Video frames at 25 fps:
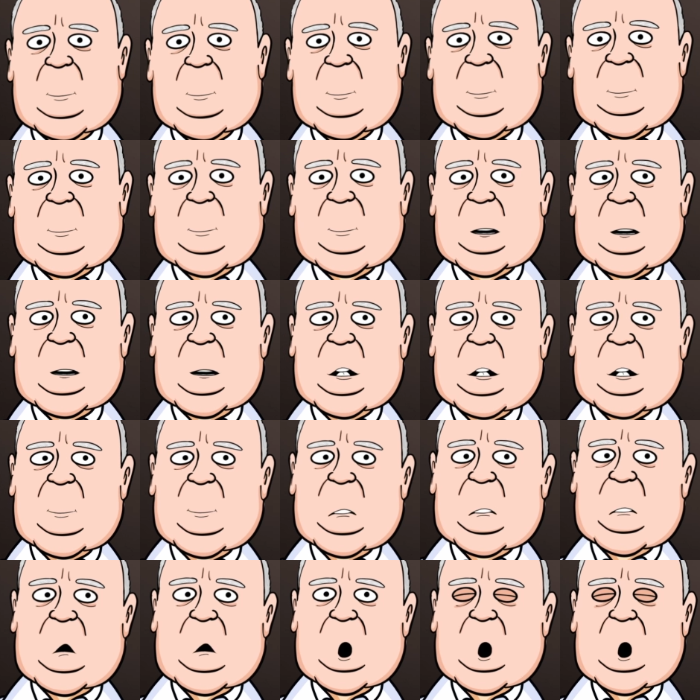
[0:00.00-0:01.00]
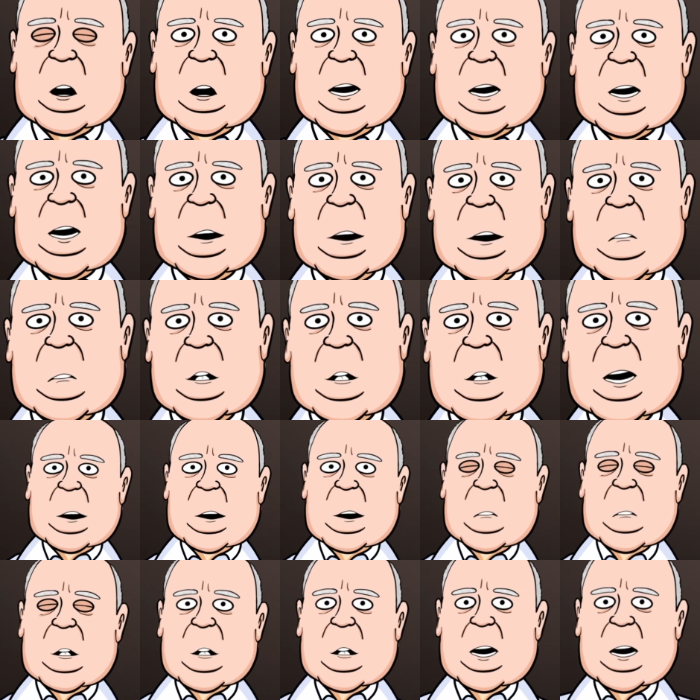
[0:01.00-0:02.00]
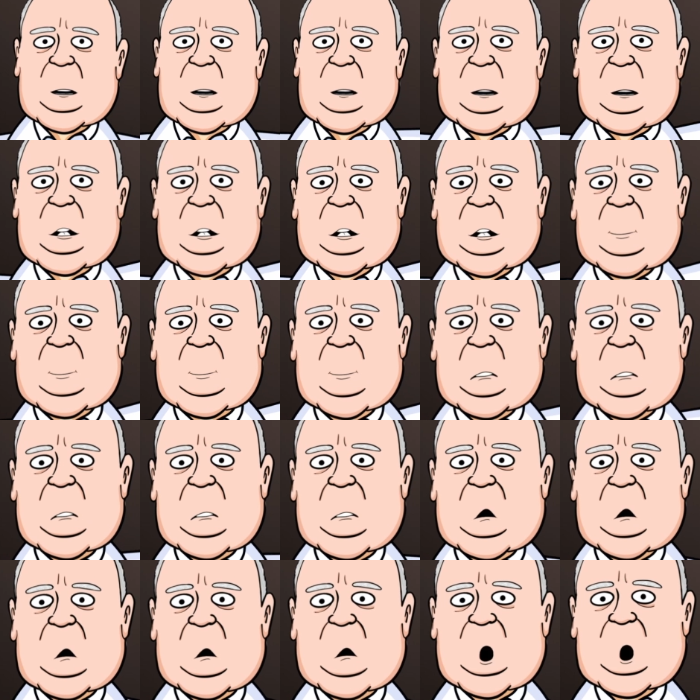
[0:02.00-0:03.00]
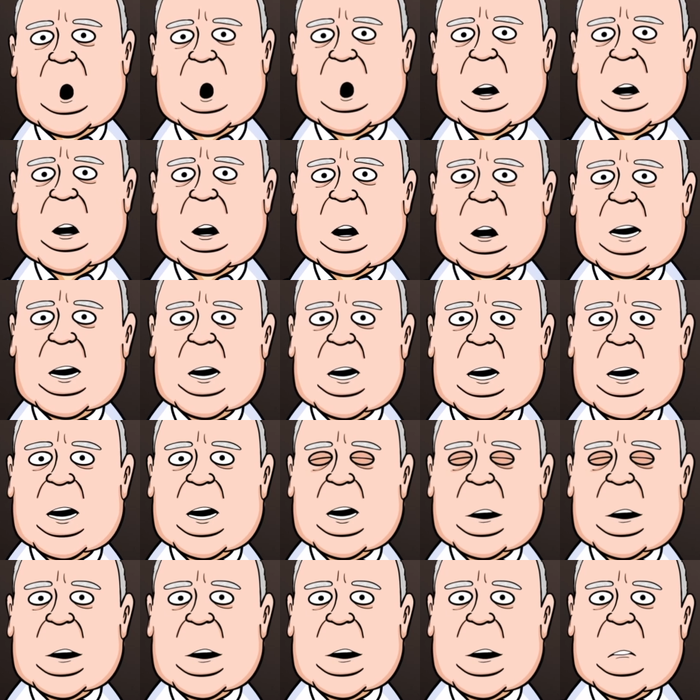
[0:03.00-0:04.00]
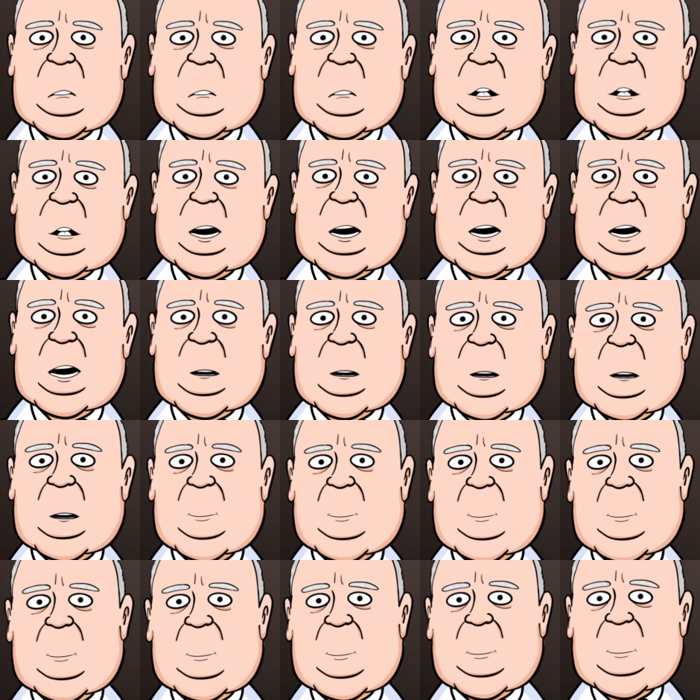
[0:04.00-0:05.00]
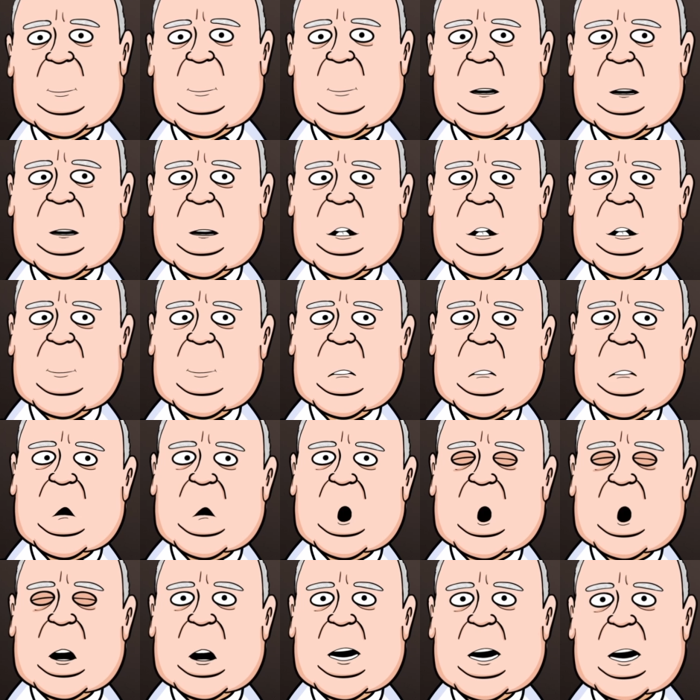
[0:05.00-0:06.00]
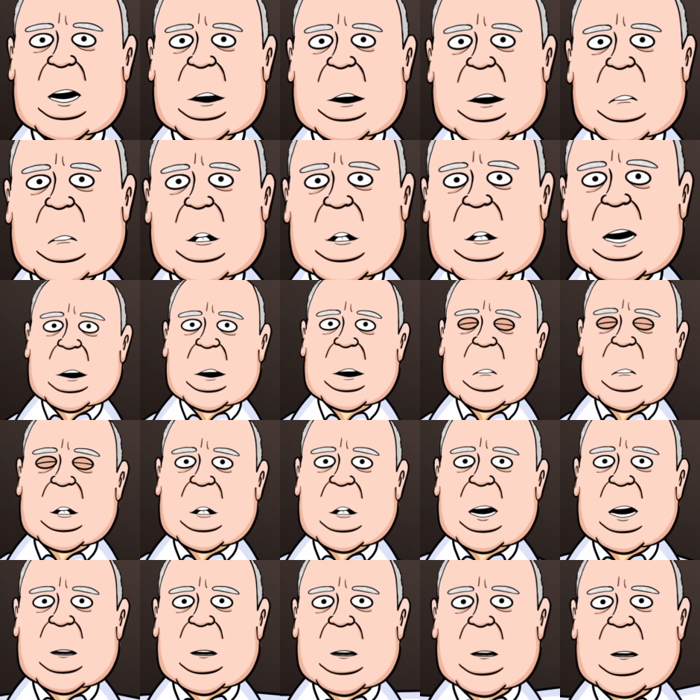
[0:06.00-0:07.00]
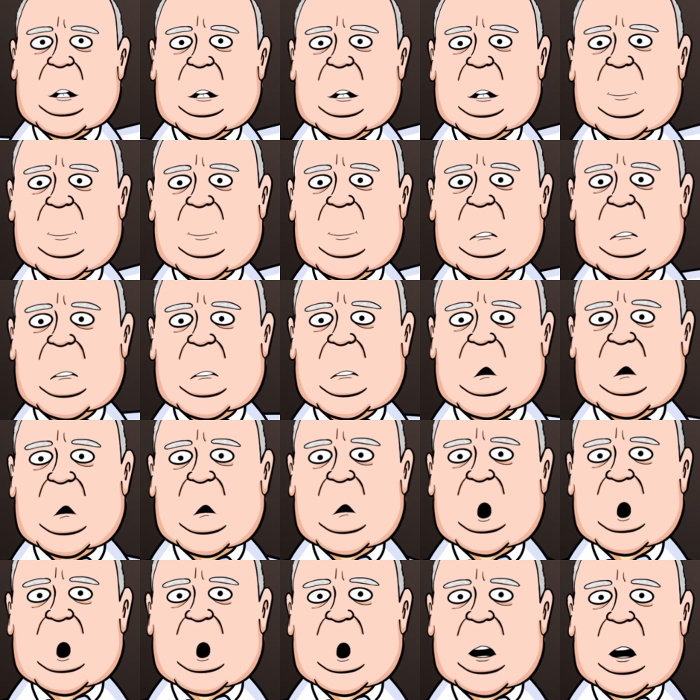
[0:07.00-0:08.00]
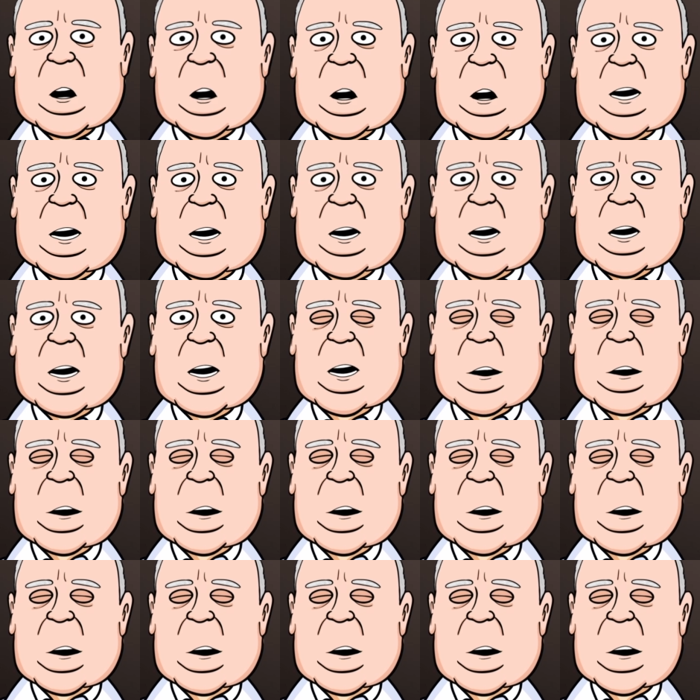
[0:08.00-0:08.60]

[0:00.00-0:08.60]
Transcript: person. He apologized for his previous message. Keep in mind that I didn't take any outward action to get apology.